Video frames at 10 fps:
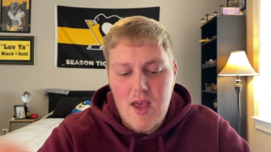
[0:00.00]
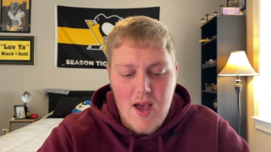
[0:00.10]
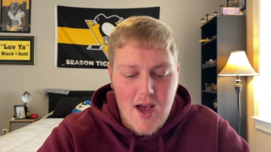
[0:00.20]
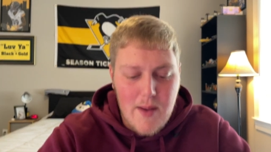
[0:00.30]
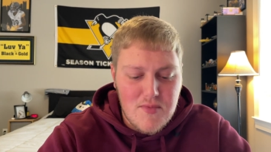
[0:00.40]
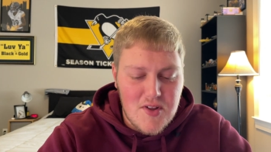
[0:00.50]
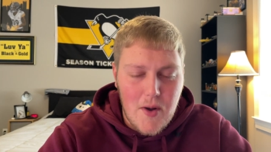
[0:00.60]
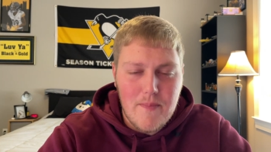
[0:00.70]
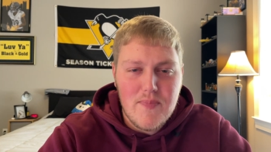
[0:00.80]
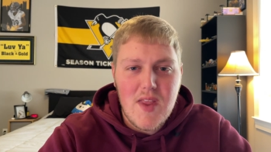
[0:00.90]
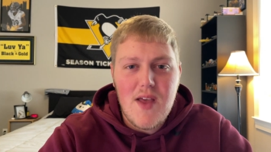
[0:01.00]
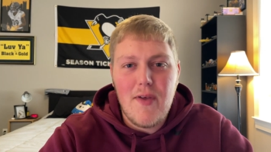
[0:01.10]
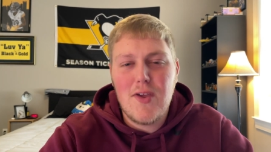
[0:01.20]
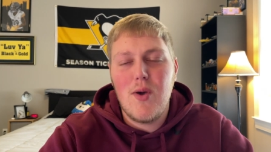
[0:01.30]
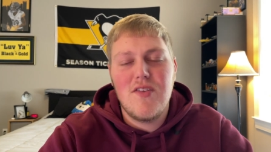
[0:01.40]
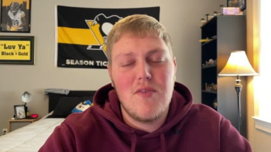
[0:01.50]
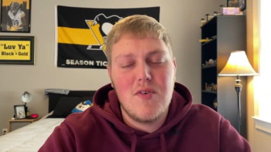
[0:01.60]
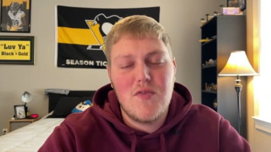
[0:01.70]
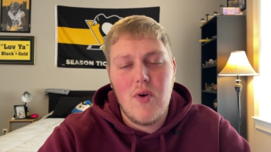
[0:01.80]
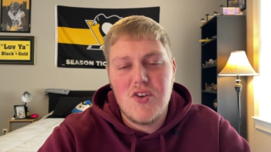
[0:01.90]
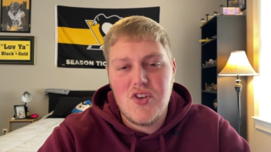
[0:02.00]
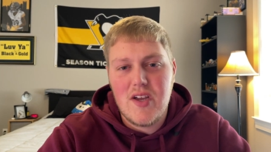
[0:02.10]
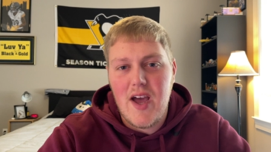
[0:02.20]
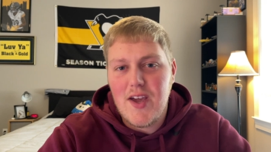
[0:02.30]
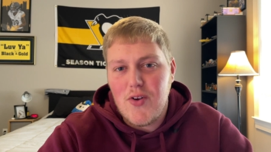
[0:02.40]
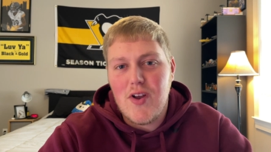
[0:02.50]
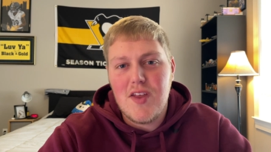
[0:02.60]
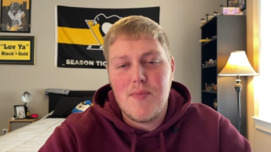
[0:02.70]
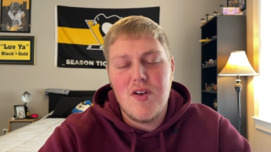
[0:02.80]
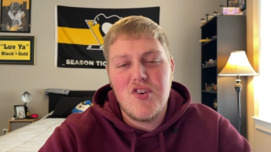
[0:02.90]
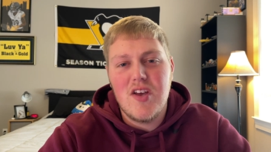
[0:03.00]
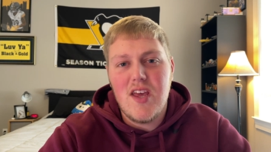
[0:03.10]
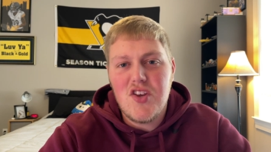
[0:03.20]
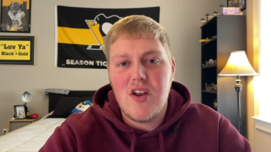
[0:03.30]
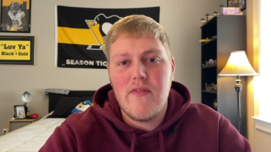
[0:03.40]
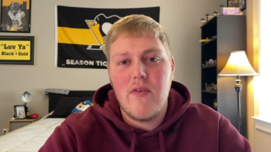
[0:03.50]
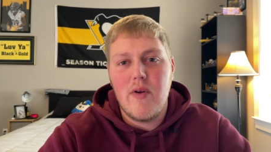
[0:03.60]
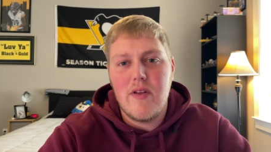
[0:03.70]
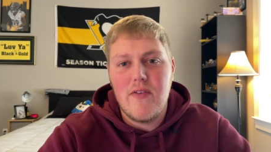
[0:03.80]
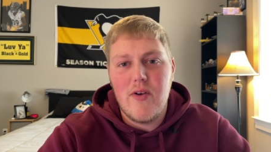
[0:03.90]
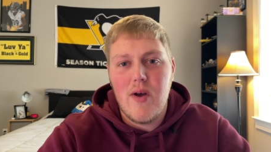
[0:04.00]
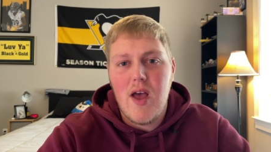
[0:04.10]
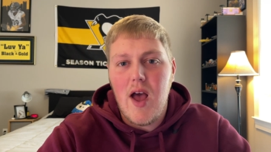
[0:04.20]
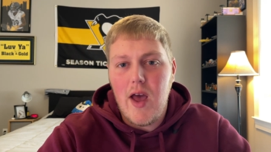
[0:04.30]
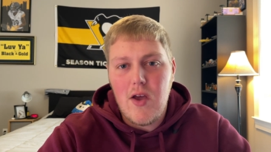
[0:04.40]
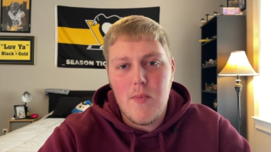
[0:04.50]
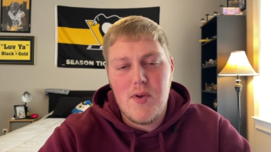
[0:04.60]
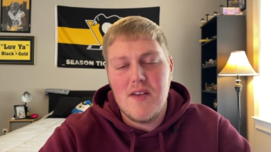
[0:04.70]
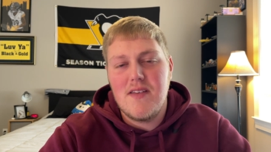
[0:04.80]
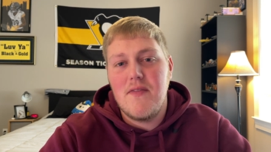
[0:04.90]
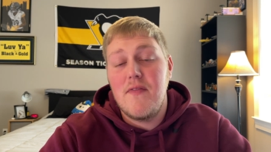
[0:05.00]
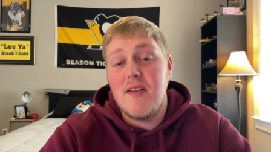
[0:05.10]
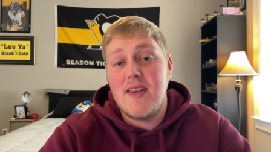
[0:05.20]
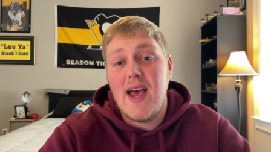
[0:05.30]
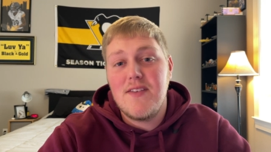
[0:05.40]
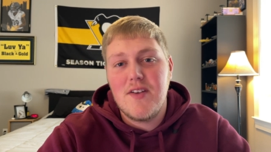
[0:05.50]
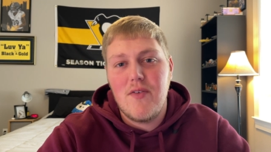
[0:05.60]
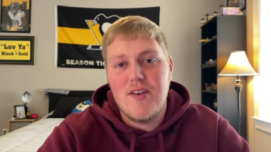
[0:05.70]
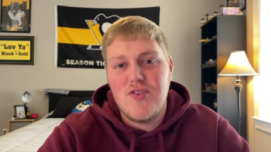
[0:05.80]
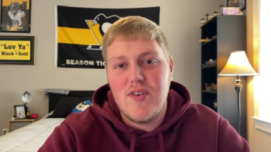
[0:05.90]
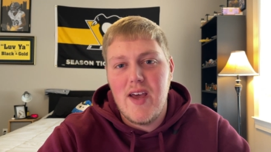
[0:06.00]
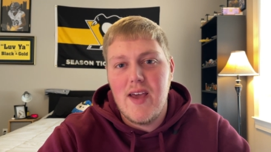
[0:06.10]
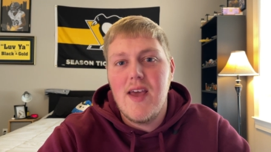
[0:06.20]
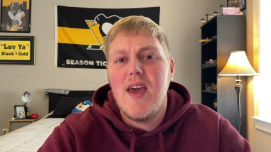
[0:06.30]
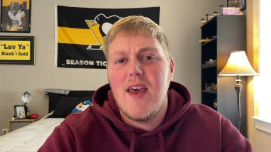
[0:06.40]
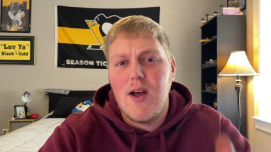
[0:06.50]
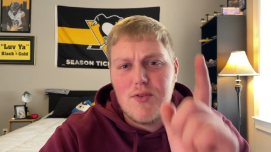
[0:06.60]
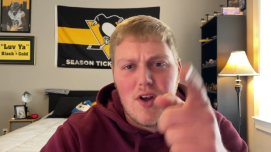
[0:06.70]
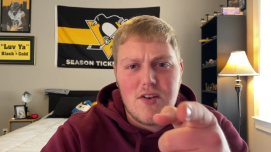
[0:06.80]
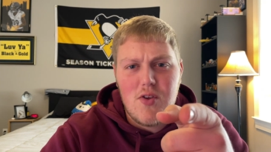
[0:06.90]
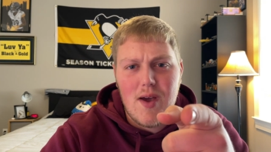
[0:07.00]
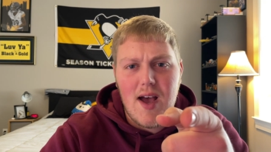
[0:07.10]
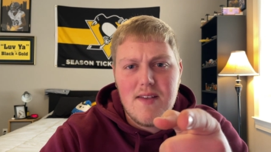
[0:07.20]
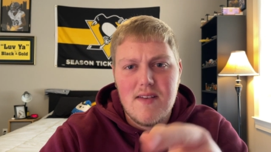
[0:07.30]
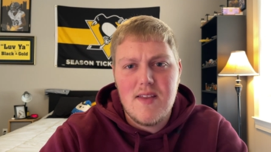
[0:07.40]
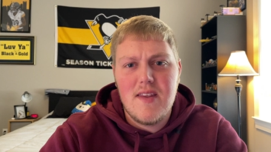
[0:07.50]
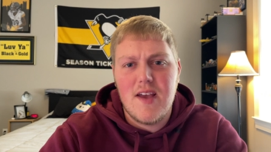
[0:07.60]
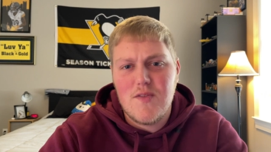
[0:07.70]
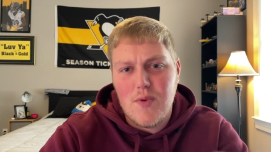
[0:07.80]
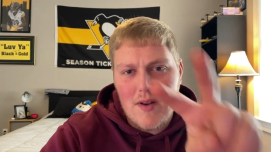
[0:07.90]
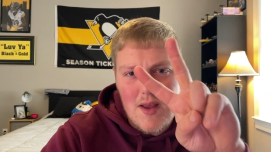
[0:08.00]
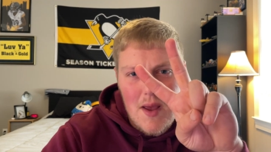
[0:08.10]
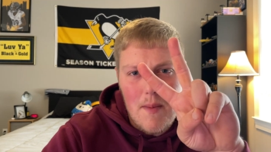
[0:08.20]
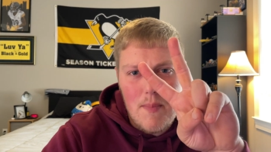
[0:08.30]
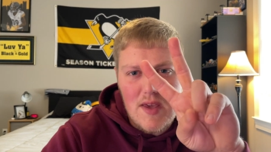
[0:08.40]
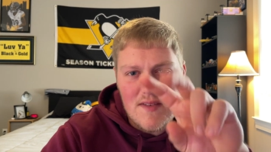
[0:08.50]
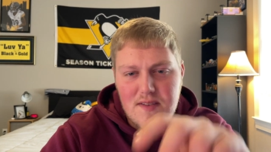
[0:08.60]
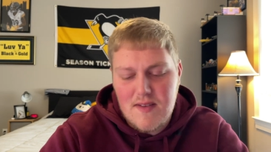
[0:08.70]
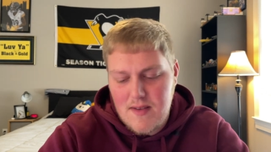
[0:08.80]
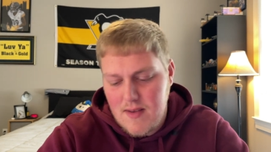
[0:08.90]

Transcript: Um, so thank you guys so much for watching. I greatly appreciate each and every one of you. I hope you guys have a fantastic rest of your day, and I'll talk to you guys in the next one. Peace.